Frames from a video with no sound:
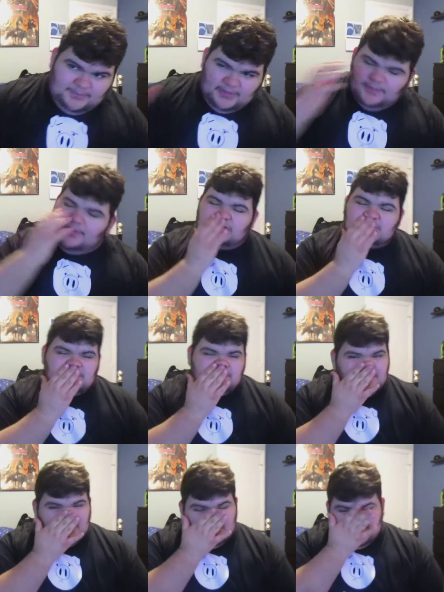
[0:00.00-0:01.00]
I'm actually
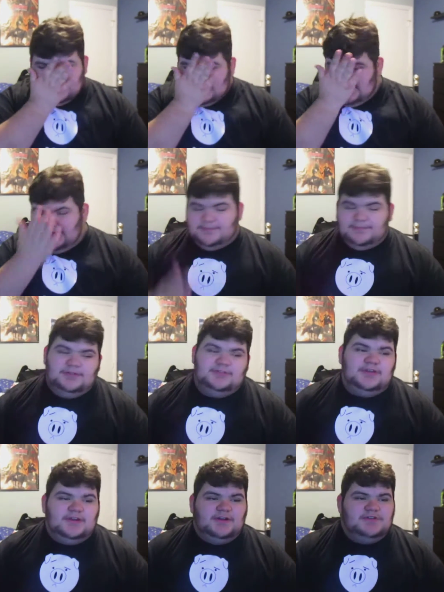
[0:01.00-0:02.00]
really excited about
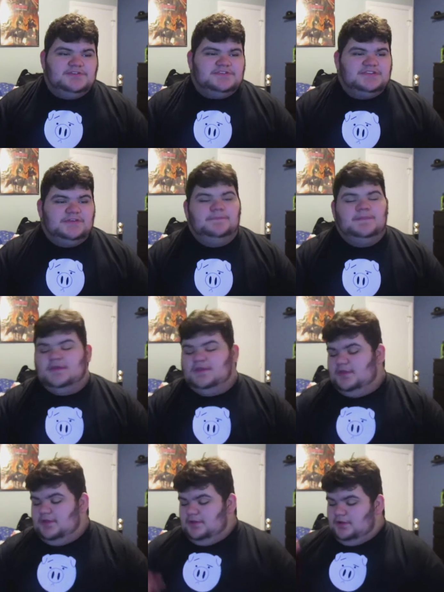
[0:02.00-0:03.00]
that, honestly.
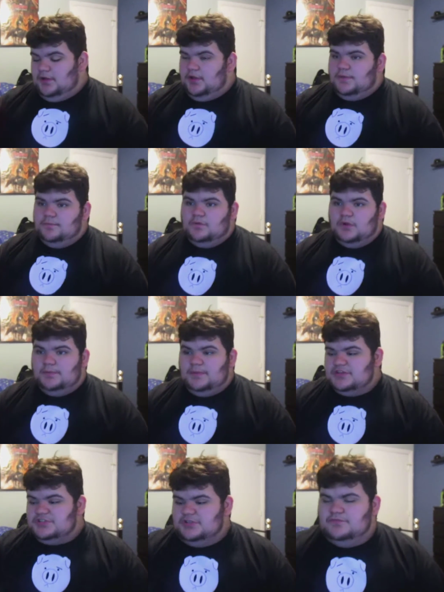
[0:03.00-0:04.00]
Um, what I'm
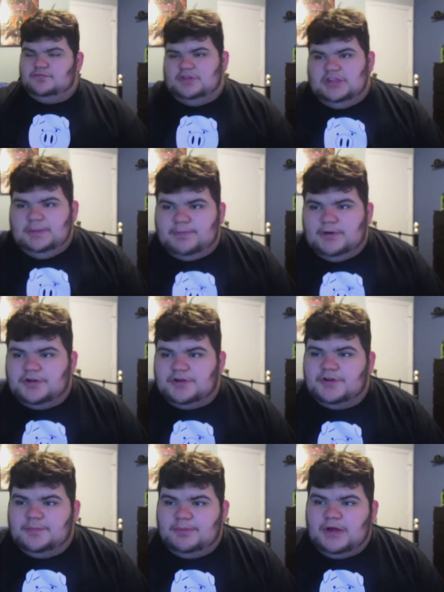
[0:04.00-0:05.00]
actually really
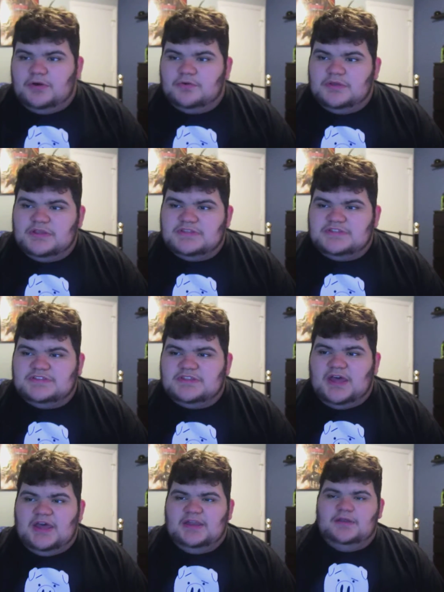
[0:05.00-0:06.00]
butthurt about is
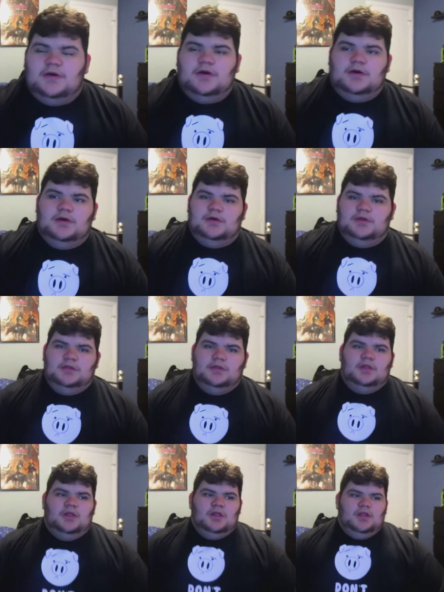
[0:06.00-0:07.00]
that, uh,
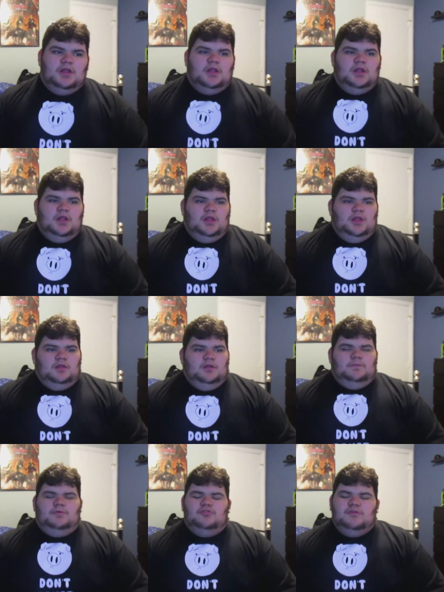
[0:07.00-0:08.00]

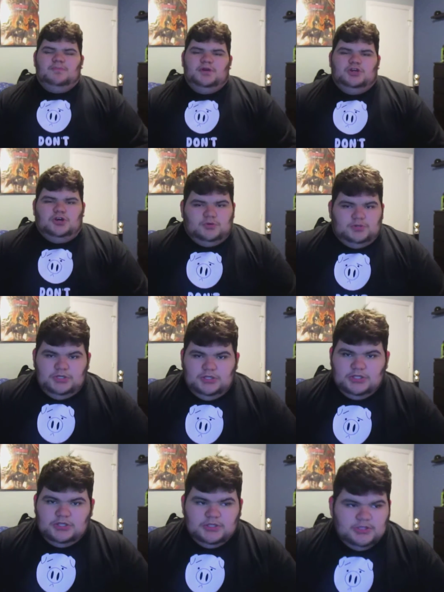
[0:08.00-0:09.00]
Pokemon Go.
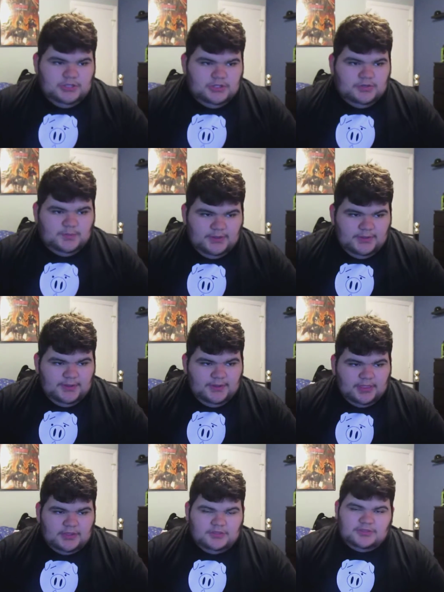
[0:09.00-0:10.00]
Well, I,
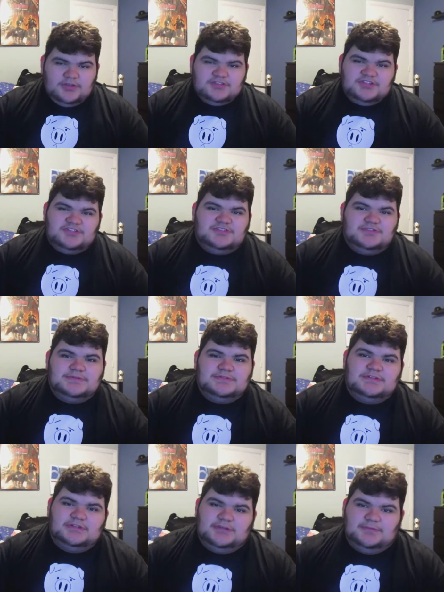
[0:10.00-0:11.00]
I thought Gen 2 was
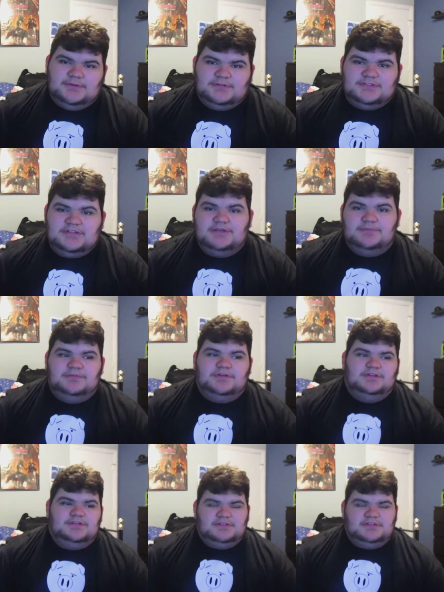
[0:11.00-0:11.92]
going to come out today, but